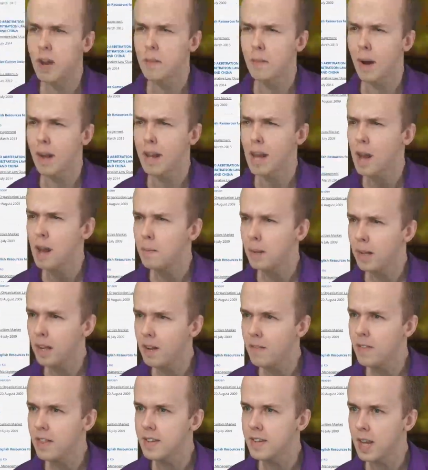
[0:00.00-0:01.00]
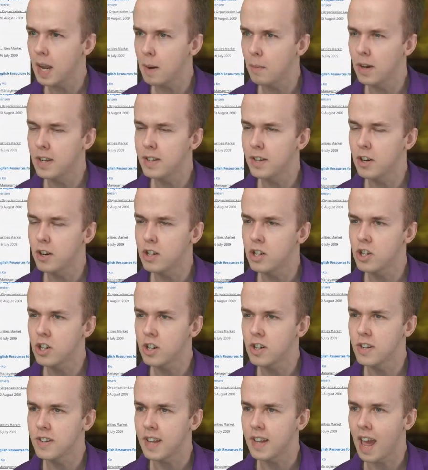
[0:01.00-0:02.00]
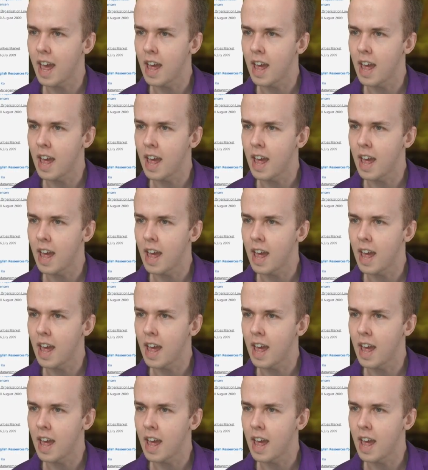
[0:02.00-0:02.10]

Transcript: done by I believe the same researchers